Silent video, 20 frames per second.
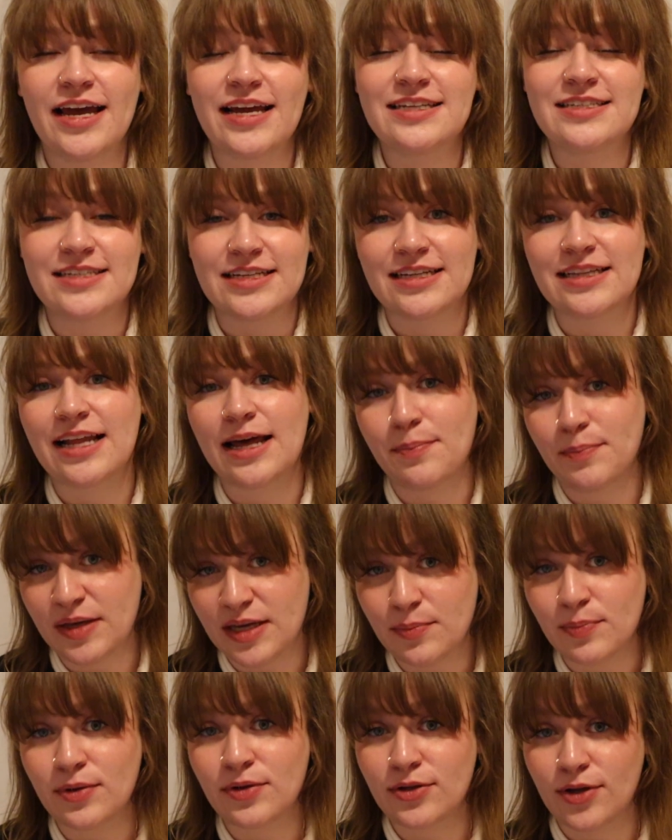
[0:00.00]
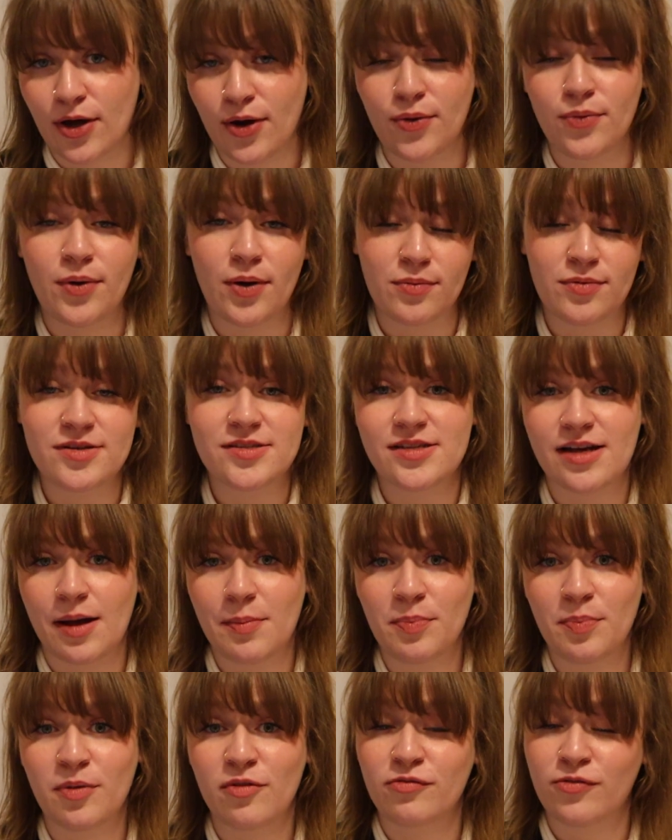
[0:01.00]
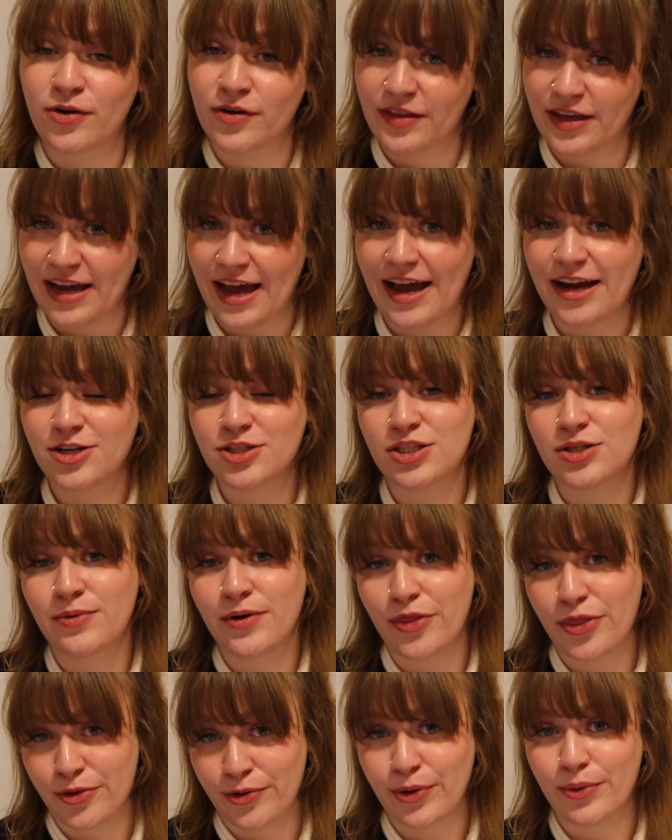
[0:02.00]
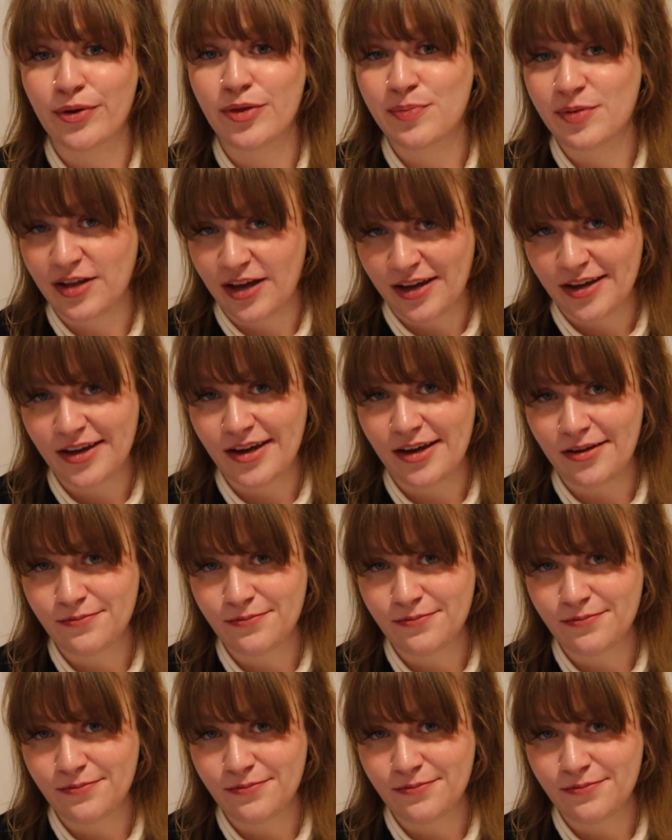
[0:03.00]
it did let people know what was up before they actually went through with playing